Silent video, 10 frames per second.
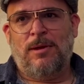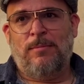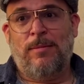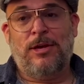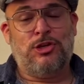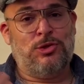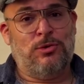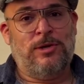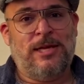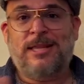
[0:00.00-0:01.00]
makes
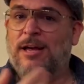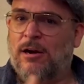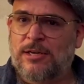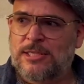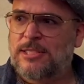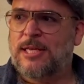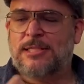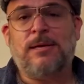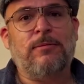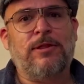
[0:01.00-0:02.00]
sure that the artist has
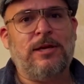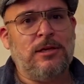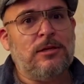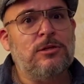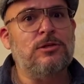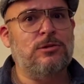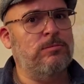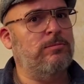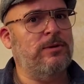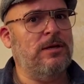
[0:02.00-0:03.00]
something to
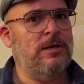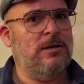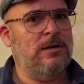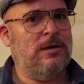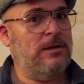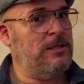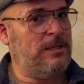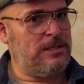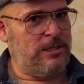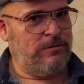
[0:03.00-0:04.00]
be
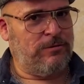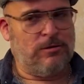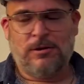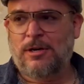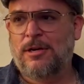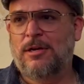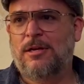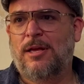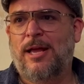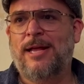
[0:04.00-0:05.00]
artistic for.
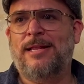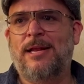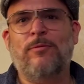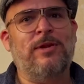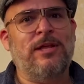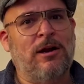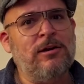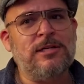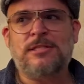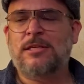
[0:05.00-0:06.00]
And then when the
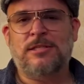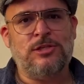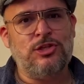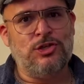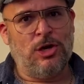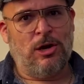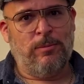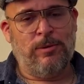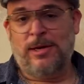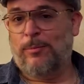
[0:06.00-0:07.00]
artist does its
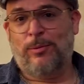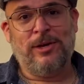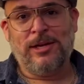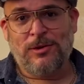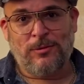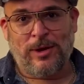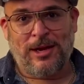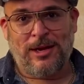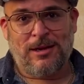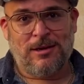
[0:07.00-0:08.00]
job in a brilliant
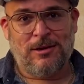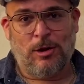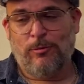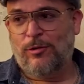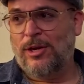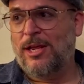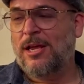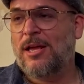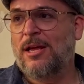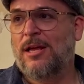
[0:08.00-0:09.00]
way,
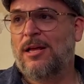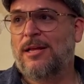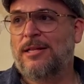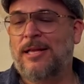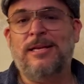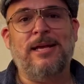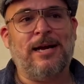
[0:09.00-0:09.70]
hopefully, then the